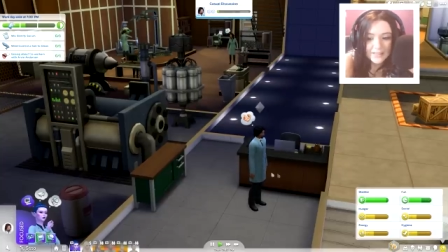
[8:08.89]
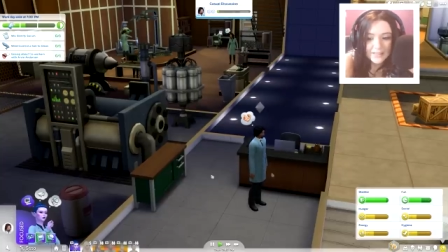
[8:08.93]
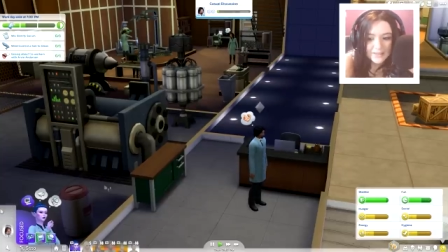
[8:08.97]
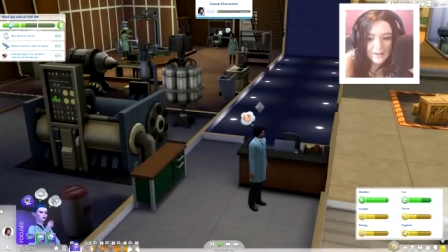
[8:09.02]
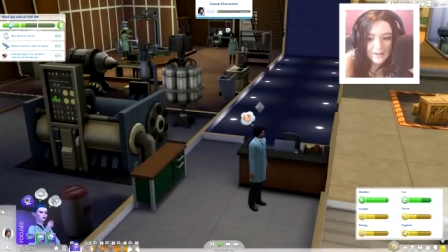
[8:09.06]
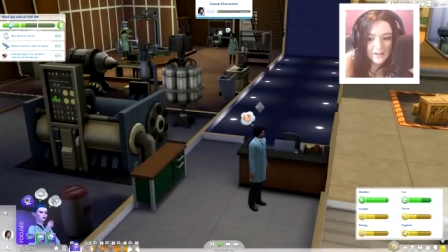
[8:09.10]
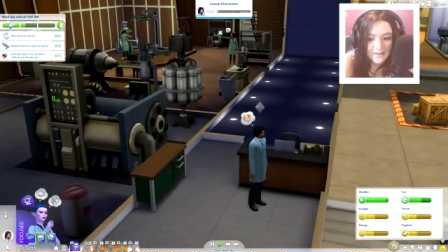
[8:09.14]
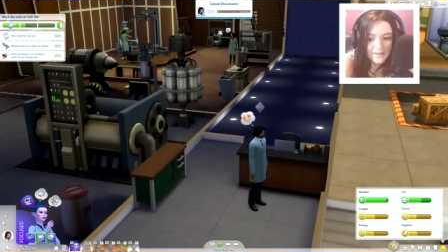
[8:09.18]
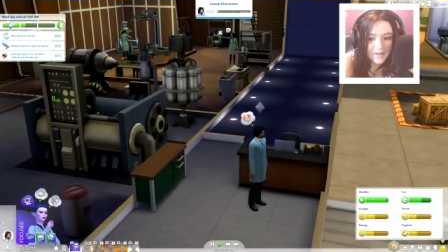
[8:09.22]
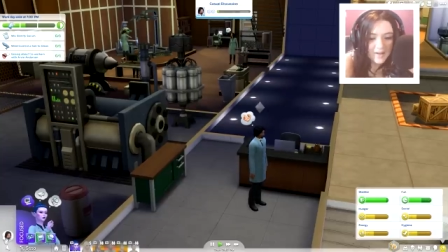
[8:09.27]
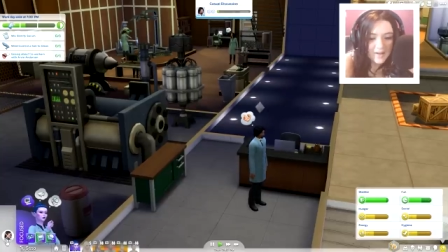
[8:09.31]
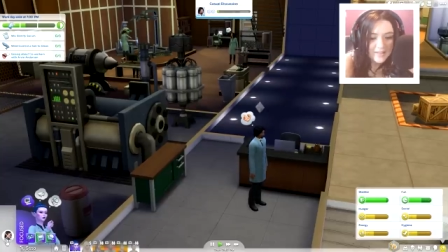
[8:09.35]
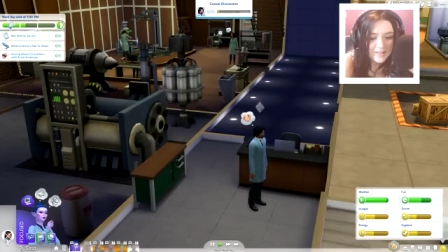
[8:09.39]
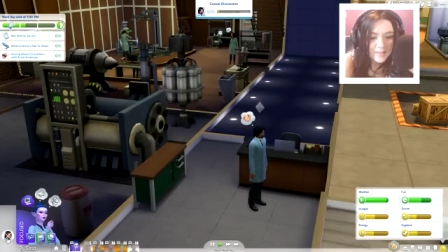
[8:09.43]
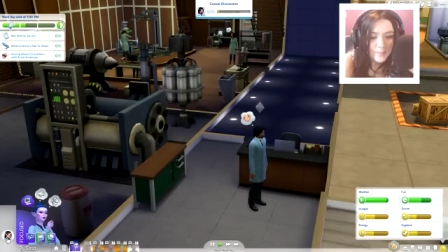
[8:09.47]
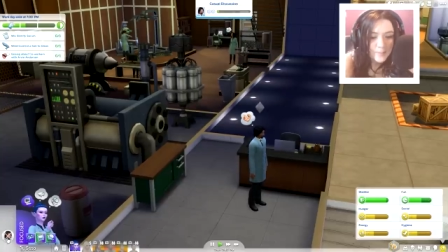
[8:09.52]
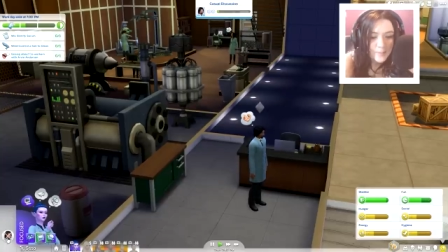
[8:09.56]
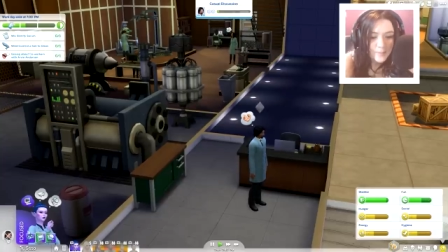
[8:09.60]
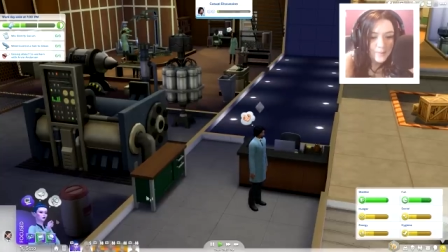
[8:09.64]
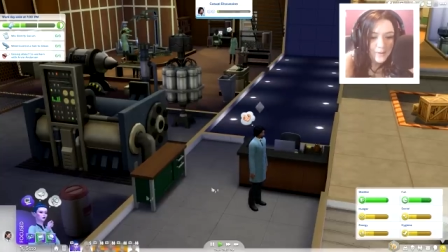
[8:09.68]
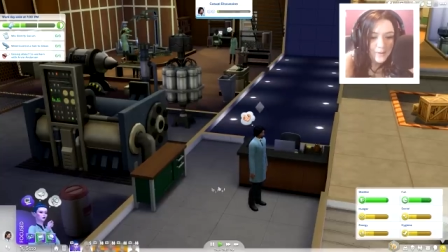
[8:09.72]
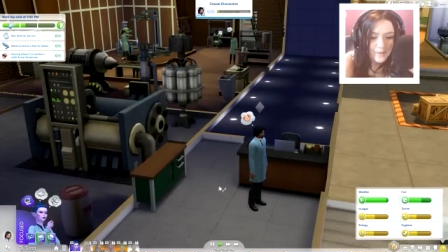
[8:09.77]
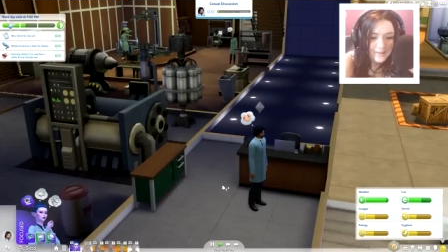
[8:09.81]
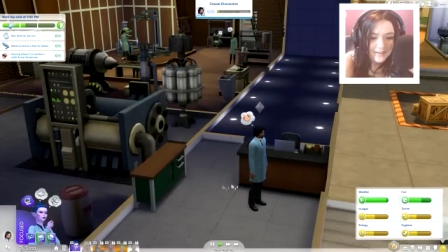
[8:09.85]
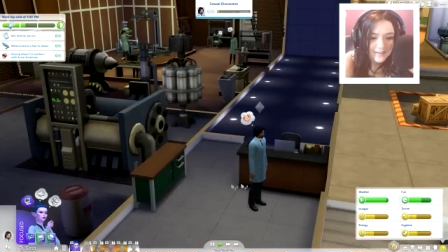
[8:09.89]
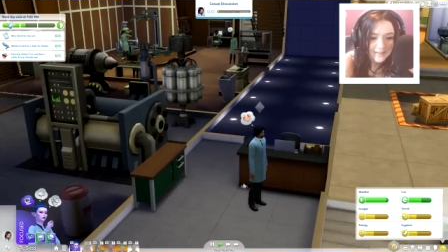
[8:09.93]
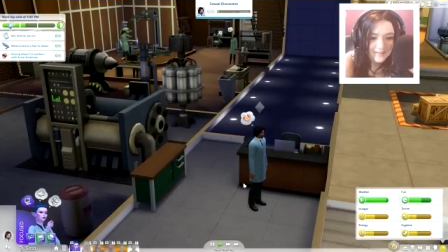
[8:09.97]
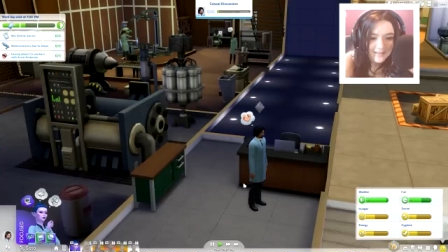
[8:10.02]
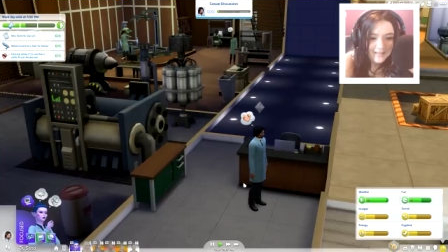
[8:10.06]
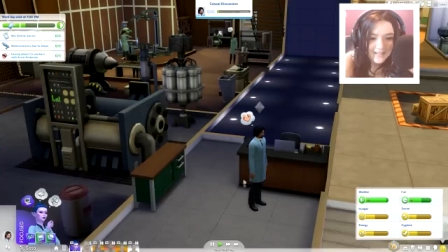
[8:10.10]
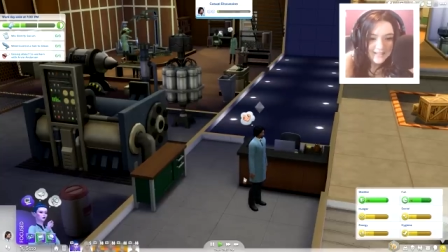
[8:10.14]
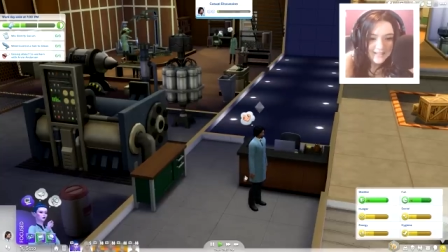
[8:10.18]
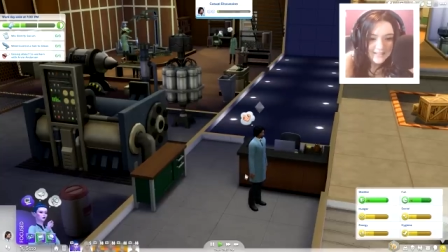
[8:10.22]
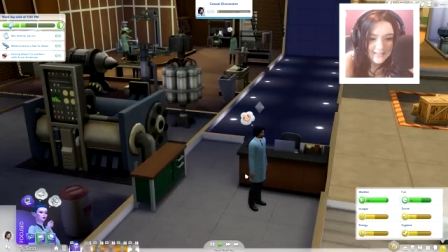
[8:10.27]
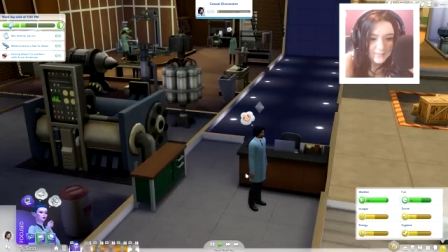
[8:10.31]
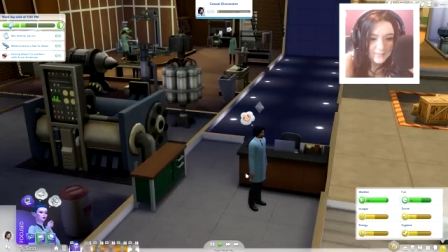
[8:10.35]
Let's not gossip about
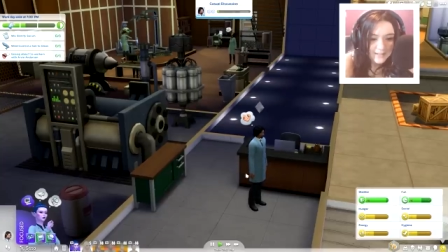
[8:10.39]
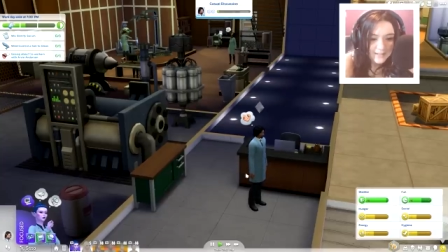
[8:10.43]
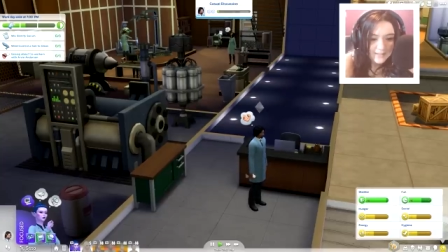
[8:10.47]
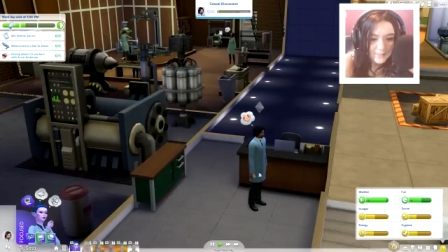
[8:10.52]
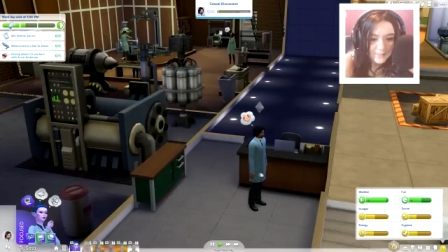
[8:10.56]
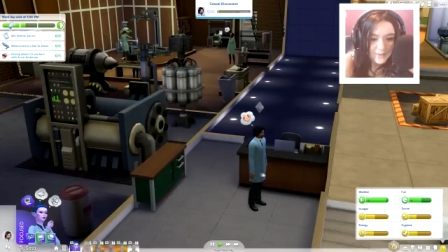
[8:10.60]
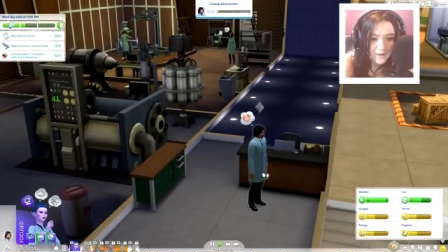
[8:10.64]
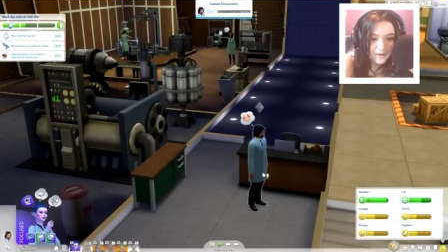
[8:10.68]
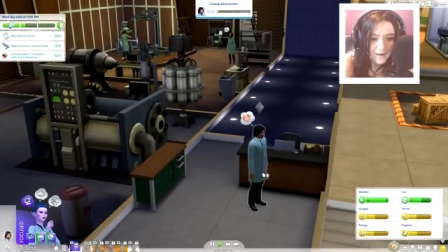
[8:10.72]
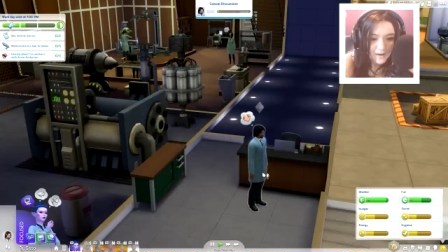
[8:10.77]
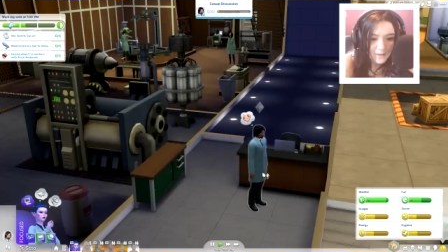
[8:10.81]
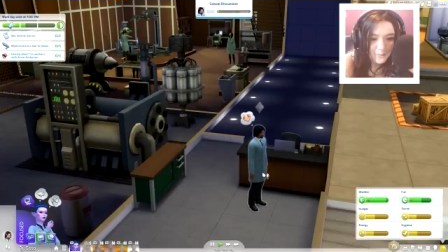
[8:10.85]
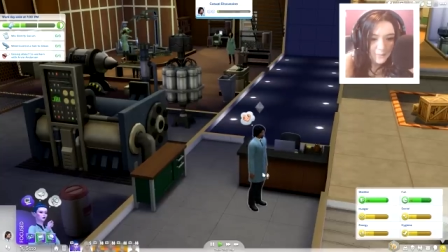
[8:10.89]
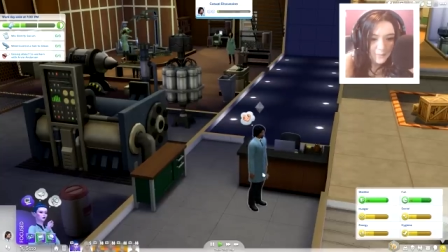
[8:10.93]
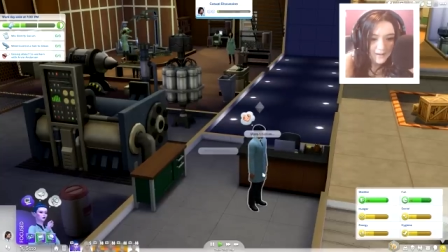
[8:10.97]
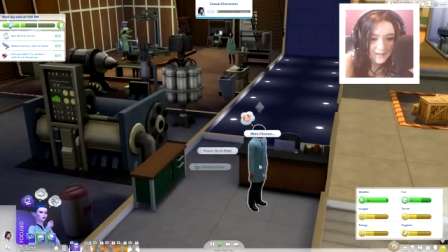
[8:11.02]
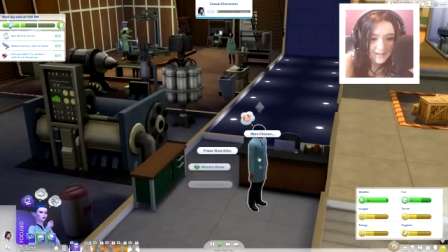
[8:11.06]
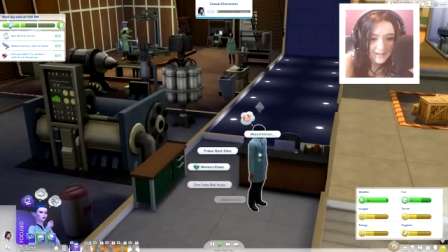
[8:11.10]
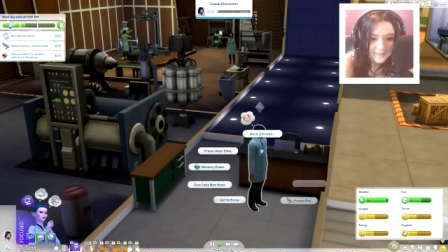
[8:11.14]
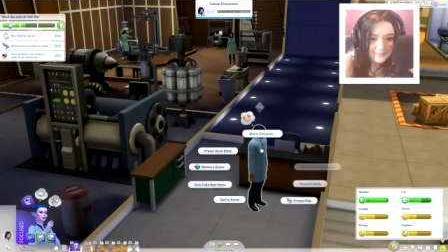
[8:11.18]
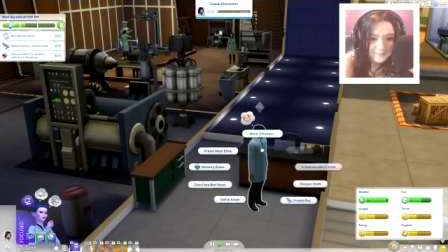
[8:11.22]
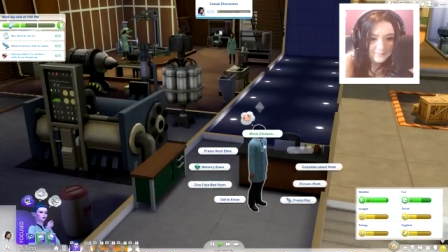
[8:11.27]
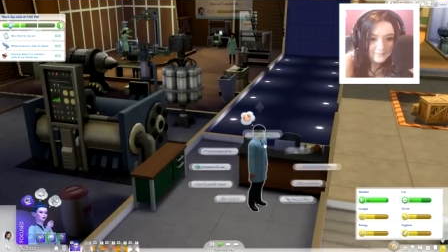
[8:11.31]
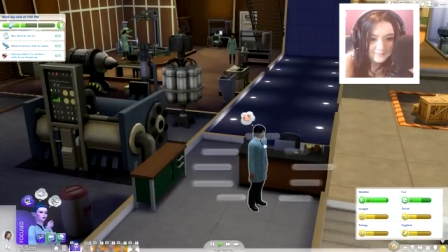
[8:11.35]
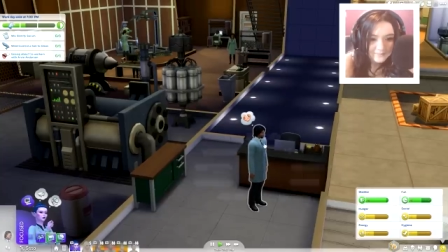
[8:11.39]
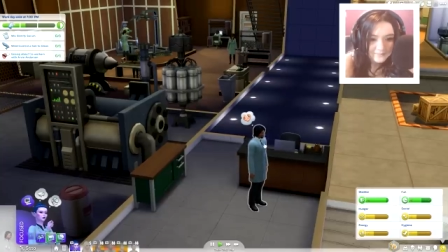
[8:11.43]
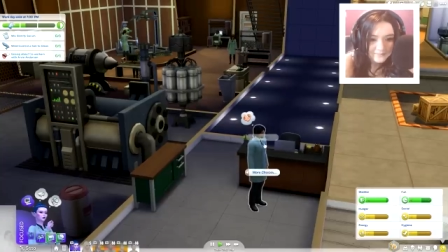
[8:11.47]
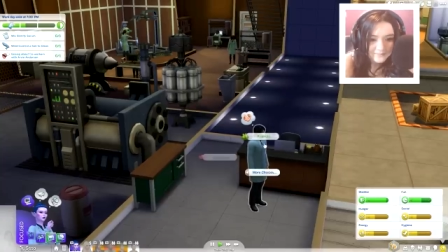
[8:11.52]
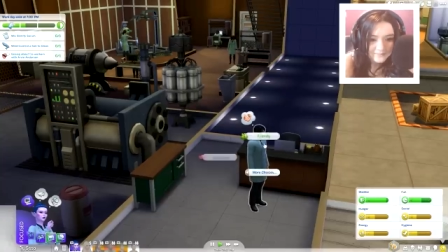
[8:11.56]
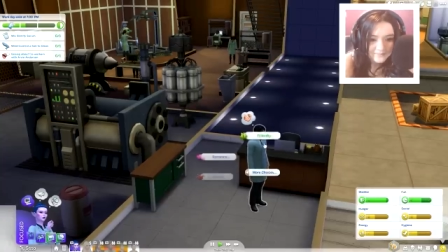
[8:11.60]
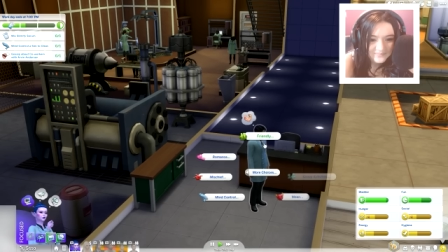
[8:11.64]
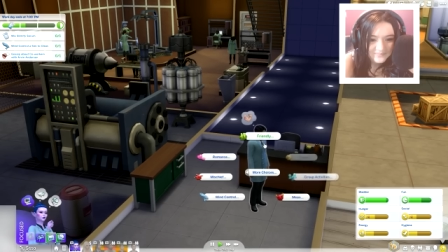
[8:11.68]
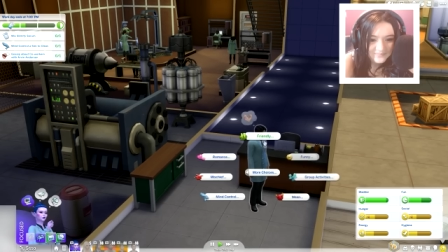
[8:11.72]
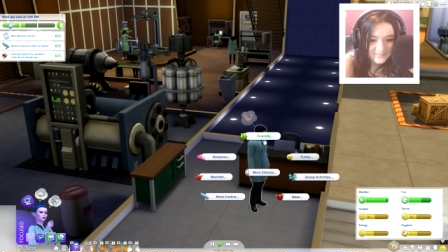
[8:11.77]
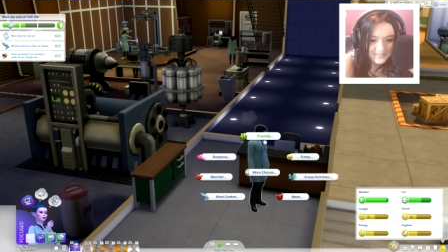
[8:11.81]
aliens because we are one.